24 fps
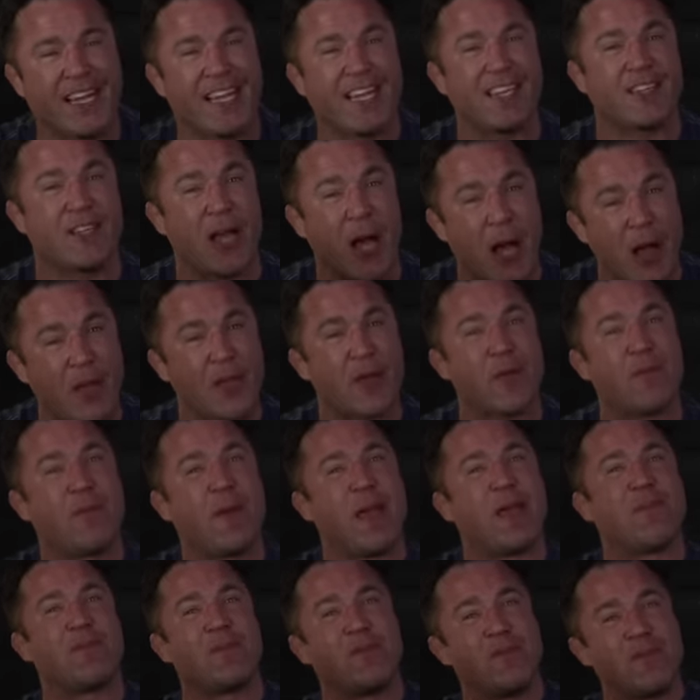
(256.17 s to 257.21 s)
Because other
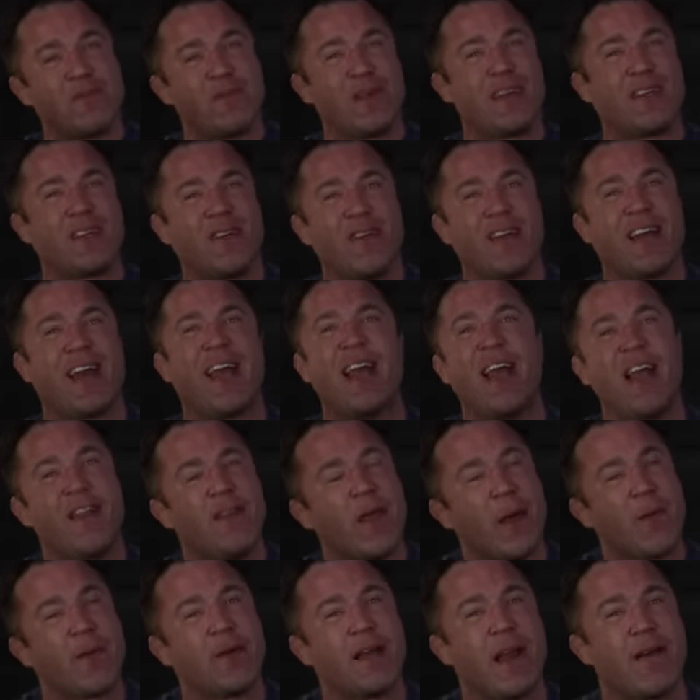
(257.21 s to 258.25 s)
people would be doing it.
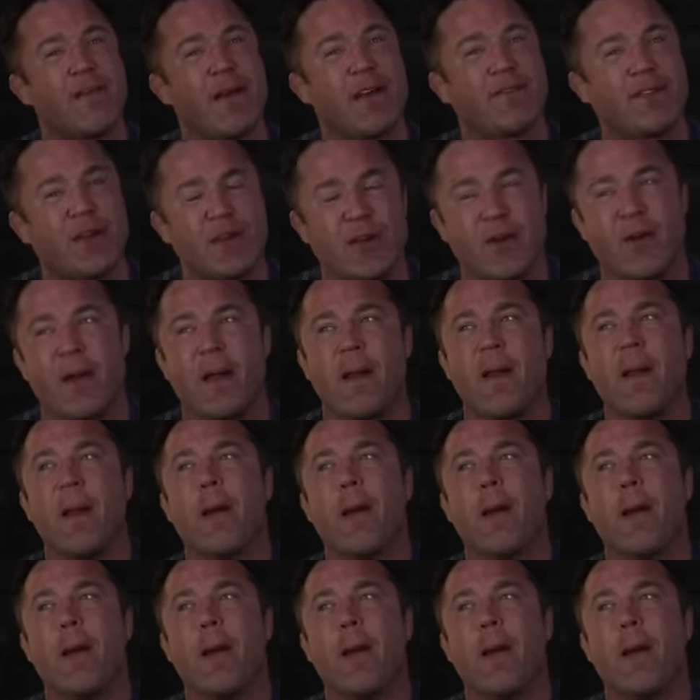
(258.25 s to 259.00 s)
Well, we'd never have to do it.